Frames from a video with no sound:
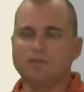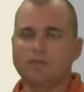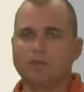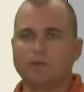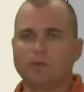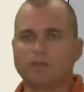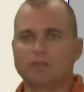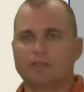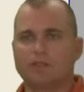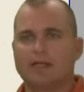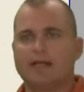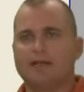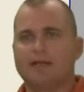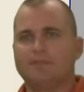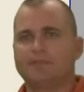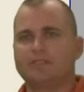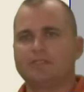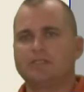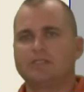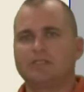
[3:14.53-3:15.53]
what will
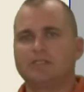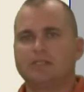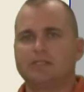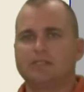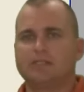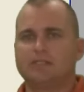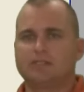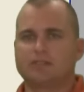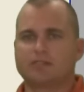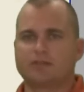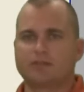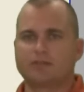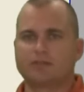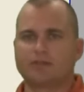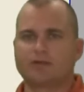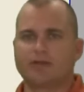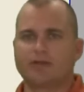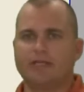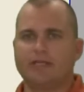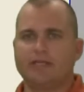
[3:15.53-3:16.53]
happen is it's going
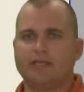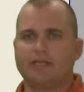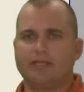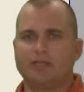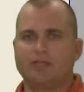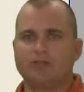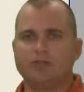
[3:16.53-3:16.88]
to create a